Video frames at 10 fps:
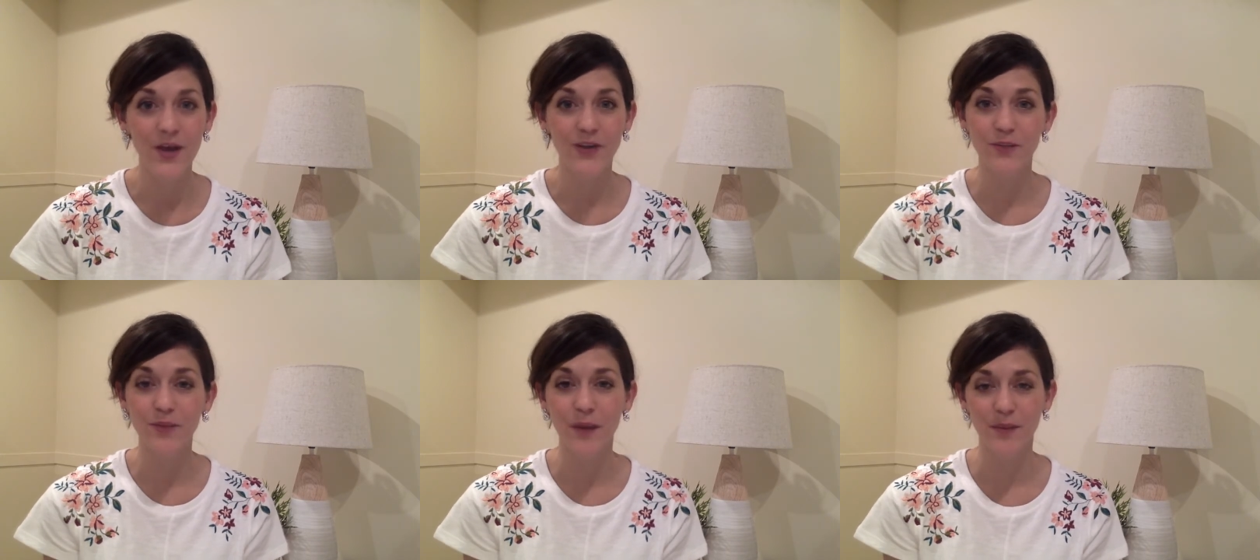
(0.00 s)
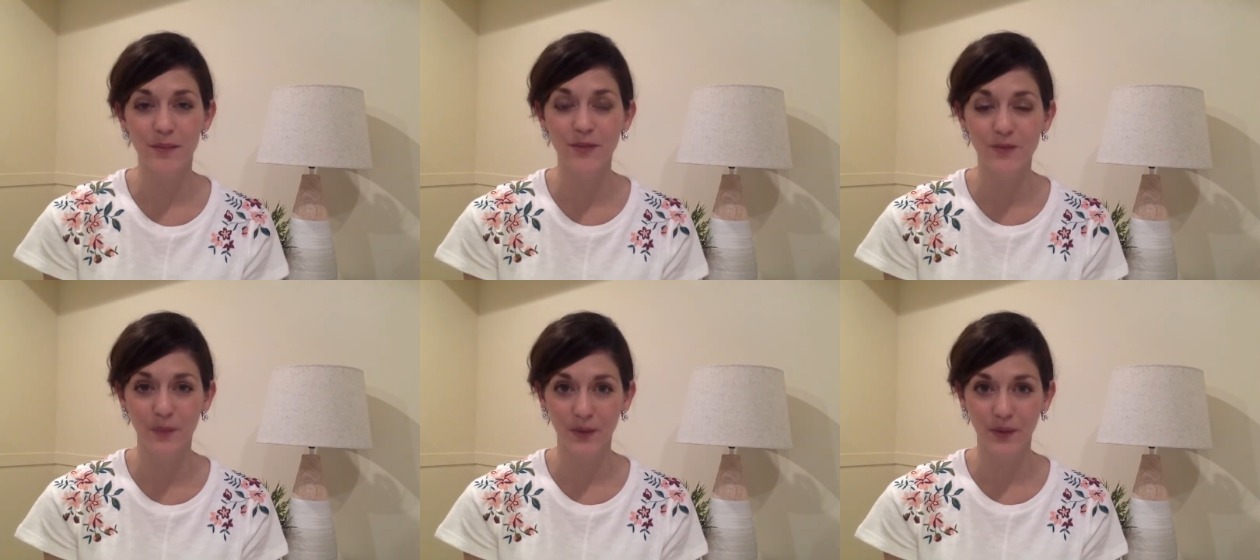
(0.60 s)
You're probably most
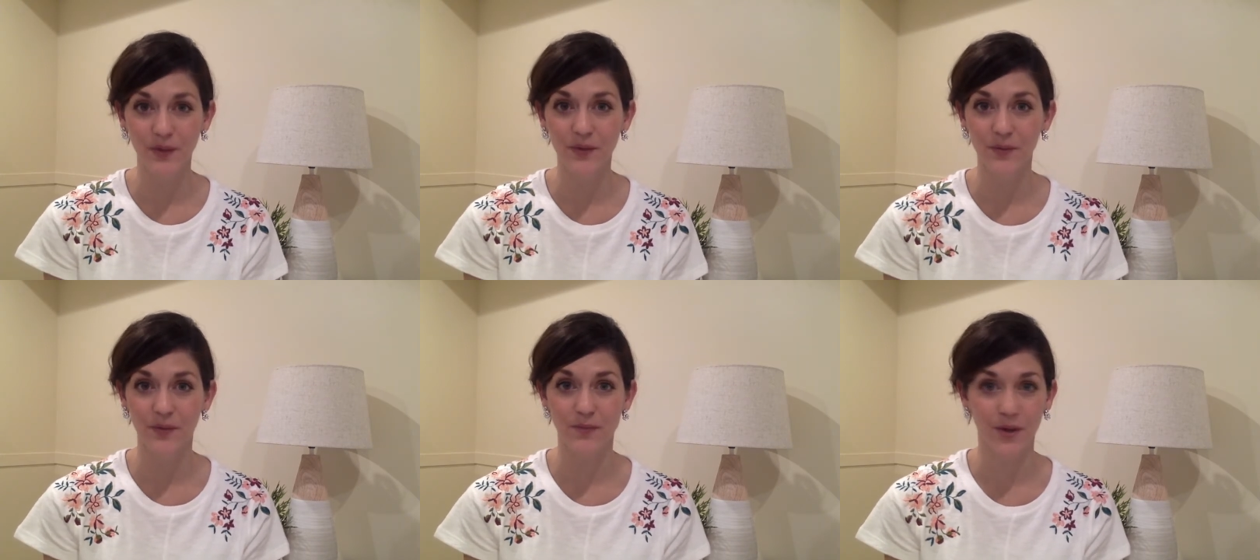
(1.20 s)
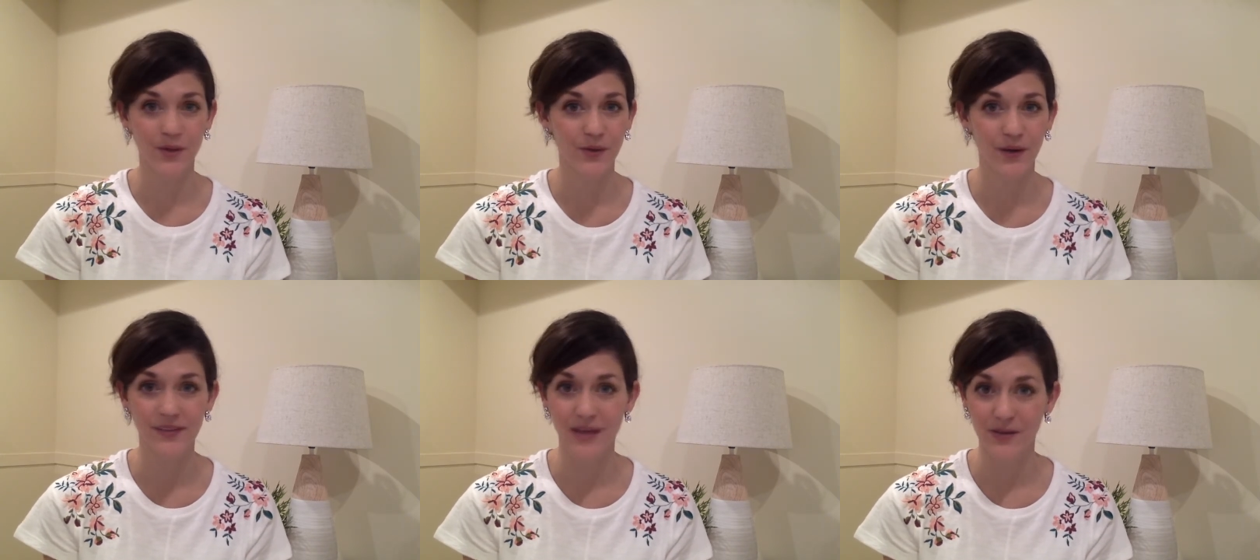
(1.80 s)
familiar with Mardi
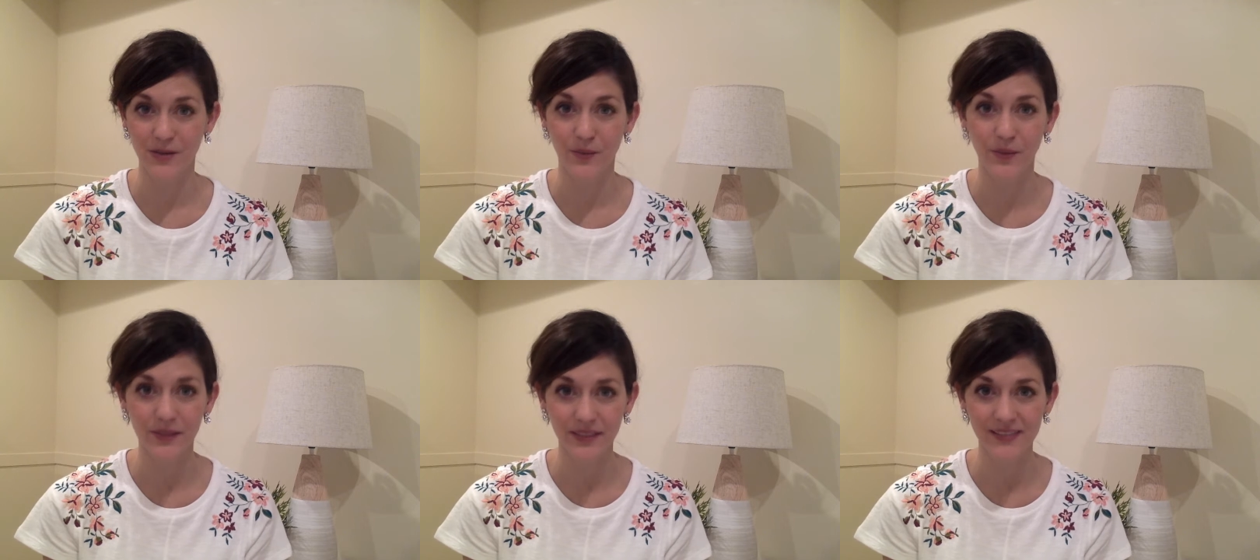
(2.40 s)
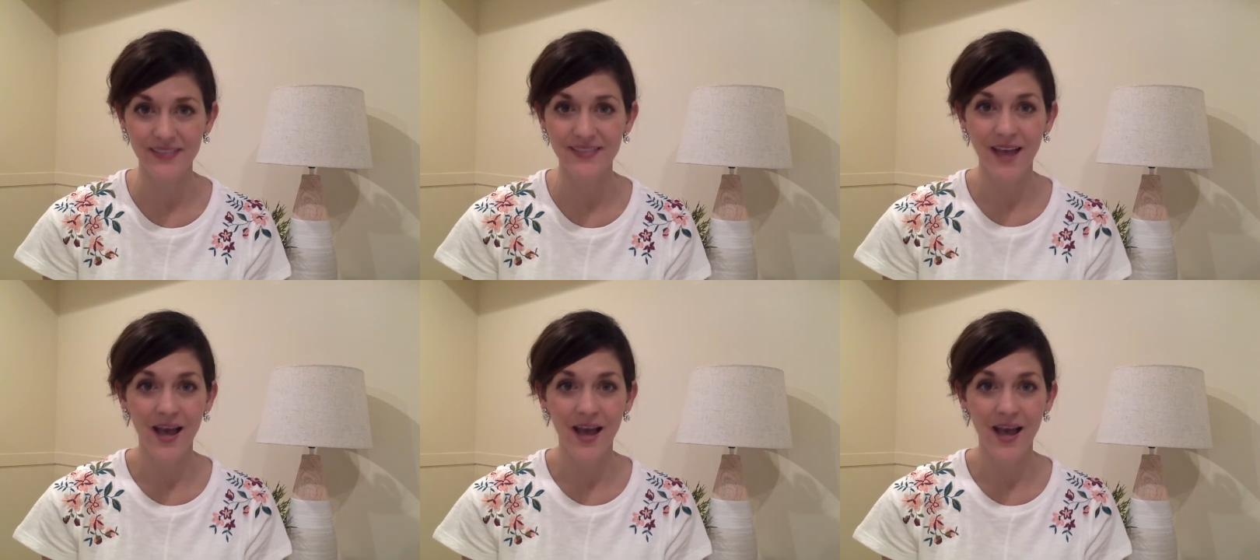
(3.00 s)
Gras down in New Orleans.